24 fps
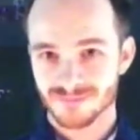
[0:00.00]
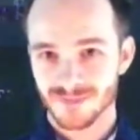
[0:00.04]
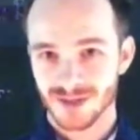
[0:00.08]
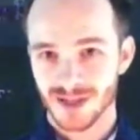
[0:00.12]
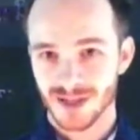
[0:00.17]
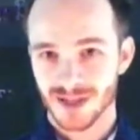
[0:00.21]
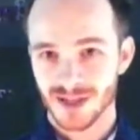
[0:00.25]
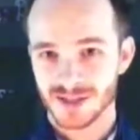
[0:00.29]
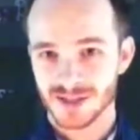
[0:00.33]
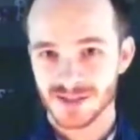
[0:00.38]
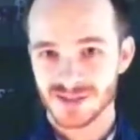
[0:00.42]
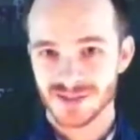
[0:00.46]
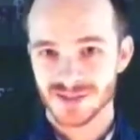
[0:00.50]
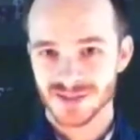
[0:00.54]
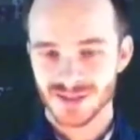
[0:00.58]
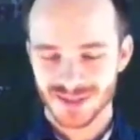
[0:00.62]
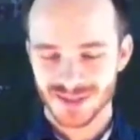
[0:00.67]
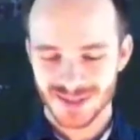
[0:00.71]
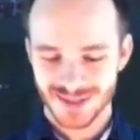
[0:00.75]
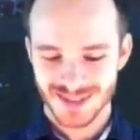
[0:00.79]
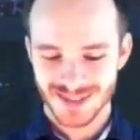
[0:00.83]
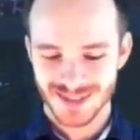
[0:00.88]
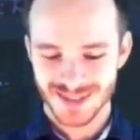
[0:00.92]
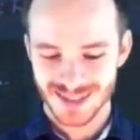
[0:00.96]
us,
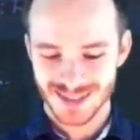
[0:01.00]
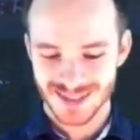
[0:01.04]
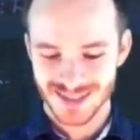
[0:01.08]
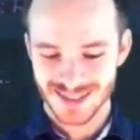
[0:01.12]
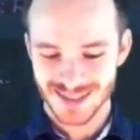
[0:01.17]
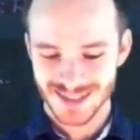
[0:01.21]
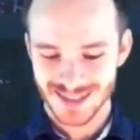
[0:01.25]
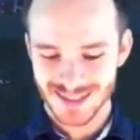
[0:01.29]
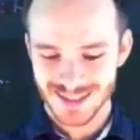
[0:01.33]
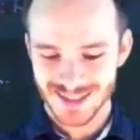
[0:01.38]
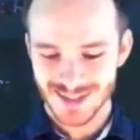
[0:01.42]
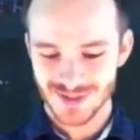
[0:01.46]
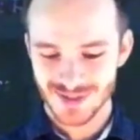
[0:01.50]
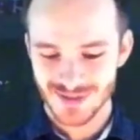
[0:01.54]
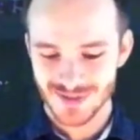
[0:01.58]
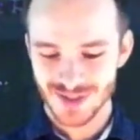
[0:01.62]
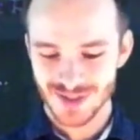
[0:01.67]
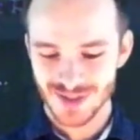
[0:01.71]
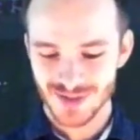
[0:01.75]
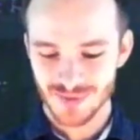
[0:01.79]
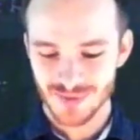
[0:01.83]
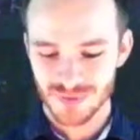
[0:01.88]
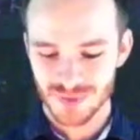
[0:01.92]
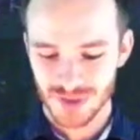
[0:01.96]
who
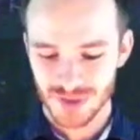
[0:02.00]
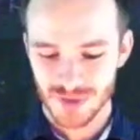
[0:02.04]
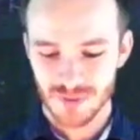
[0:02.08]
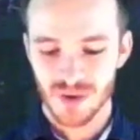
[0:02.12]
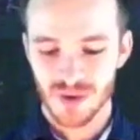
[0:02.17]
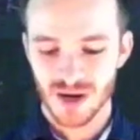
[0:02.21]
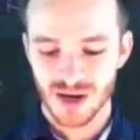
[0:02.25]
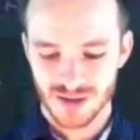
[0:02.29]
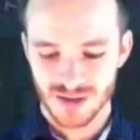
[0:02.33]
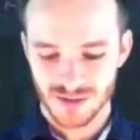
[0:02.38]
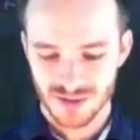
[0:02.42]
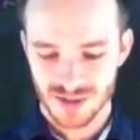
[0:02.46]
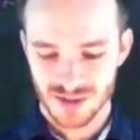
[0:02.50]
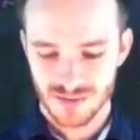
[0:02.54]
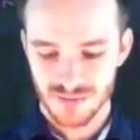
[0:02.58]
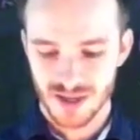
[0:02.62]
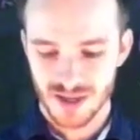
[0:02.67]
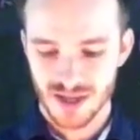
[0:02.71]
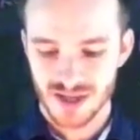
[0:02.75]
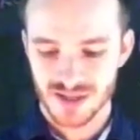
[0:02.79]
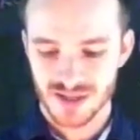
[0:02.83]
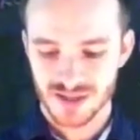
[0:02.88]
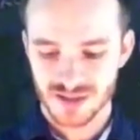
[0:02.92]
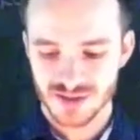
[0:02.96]
don't require them,
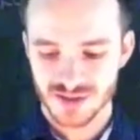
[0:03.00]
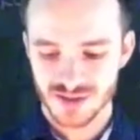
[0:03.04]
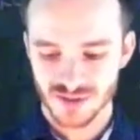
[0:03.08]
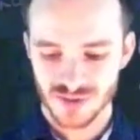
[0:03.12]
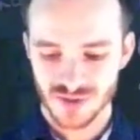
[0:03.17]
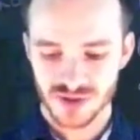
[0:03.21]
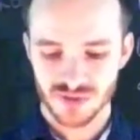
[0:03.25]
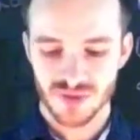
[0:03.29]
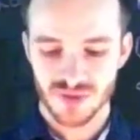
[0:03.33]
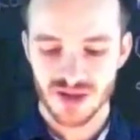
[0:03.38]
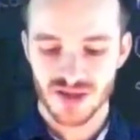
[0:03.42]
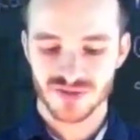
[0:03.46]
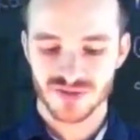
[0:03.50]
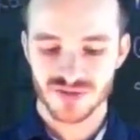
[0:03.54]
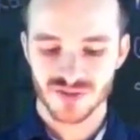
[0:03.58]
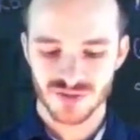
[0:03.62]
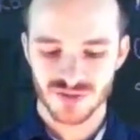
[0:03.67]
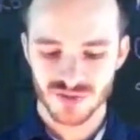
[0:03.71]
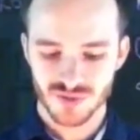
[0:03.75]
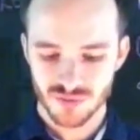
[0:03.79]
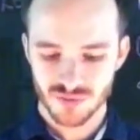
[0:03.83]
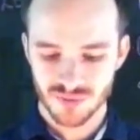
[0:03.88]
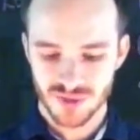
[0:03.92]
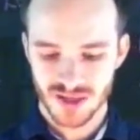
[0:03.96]
i.e. children's pastors,
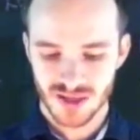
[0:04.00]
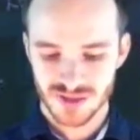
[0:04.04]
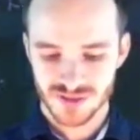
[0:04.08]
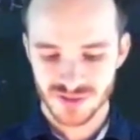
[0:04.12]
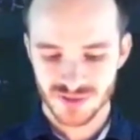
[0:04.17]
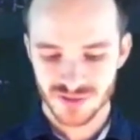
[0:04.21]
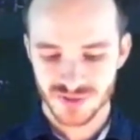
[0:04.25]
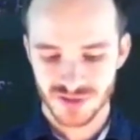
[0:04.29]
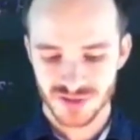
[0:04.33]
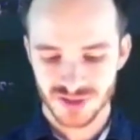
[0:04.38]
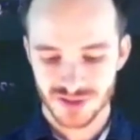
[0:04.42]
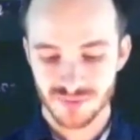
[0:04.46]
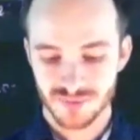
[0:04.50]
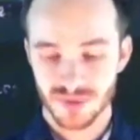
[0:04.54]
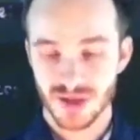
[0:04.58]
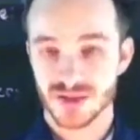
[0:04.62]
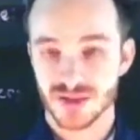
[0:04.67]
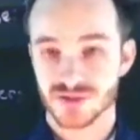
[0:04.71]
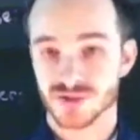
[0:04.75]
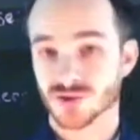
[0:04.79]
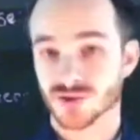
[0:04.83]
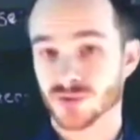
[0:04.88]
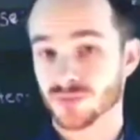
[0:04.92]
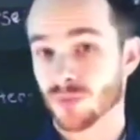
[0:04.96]
youth pastors, lead
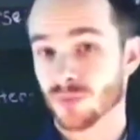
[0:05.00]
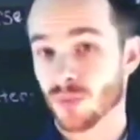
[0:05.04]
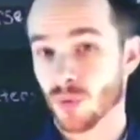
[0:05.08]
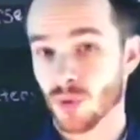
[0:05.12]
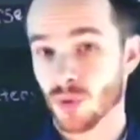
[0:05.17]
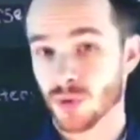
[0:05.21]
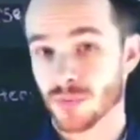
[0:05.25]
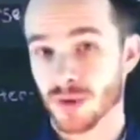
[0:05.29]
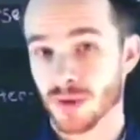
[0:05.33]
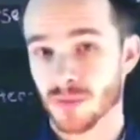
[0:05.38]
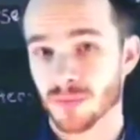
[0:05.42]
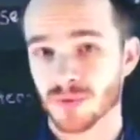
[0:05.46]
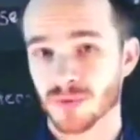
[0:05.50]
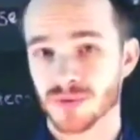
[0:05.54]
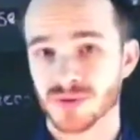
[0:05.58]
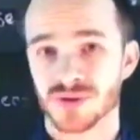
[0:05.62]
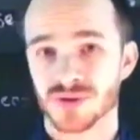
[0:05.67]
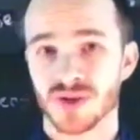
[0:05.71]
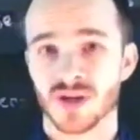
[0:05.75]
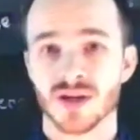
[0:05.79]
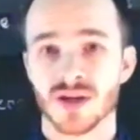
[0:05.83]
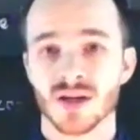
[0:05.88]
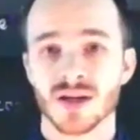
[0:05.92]
pastors, board members.